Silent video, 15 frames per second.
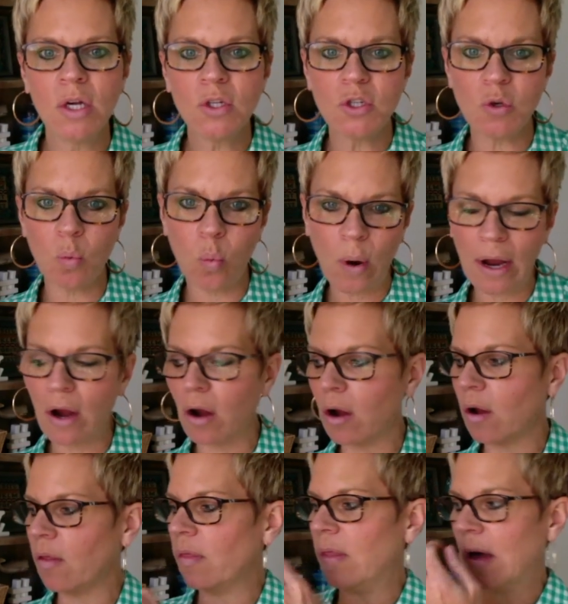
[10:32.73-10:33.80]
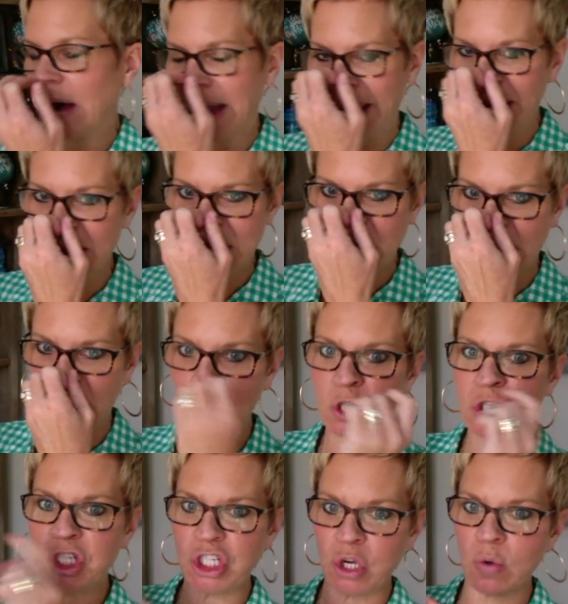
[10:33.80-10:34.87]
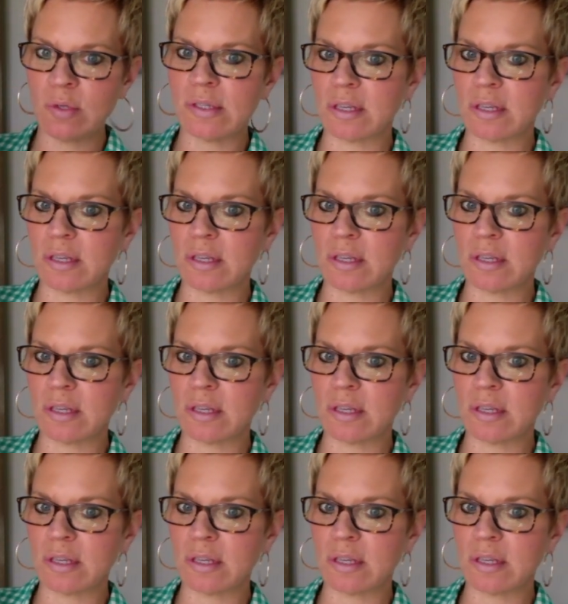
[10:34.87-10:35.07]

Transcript: to where the illustrator shows